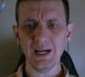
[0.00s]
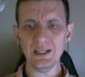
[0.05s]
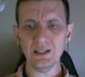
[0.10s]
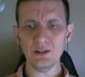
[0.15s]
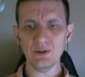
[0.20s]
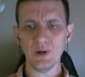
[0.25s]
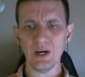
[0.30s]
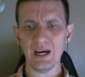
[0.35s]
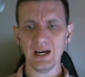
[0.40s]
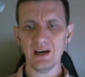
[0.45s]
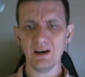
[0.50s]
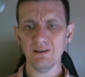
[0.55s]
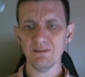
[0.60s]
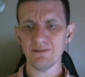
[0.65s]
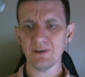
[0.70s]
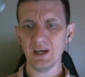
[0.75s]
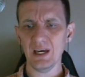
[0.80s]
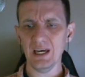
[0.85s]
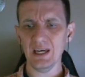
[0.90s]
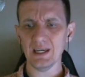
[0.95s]
do you have
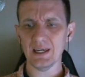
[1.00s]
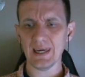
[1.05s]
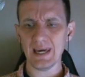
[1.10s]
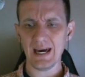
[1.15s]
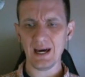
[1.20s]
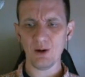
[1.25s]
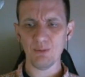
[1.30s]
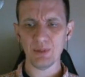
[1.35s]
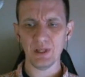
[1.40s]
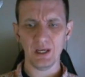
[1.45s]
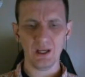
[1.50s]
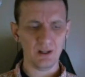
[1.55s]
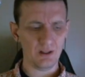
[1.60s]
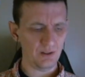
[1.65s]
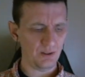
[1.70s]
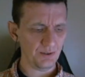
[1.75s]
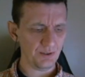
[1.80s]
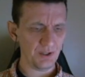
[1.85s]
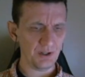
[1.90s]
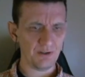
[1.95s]
a cowbell
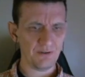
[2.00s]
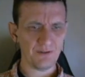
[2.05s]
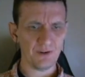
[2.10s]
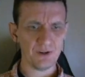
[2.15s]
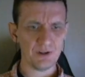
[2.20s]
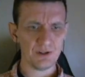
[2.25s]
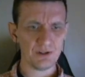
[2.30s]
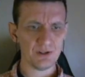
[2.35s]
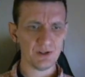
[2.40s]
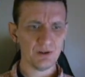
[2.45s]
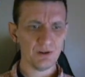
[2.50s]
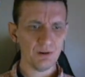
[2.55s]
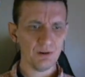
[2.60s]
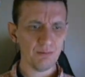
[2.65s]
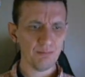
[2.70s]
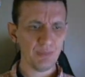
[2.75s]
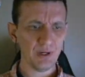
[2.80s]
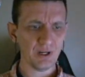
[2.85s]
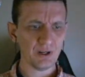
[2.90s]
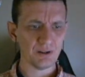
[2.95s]
on your first
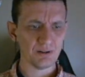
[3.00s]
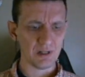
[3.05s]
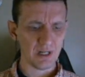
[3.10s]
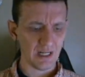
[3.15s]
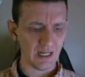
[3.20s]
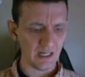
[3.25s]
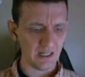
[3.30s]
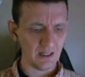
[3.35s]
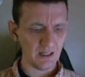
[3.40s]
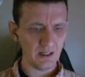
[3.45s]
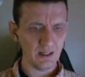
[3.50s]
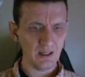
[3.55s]
picker rod?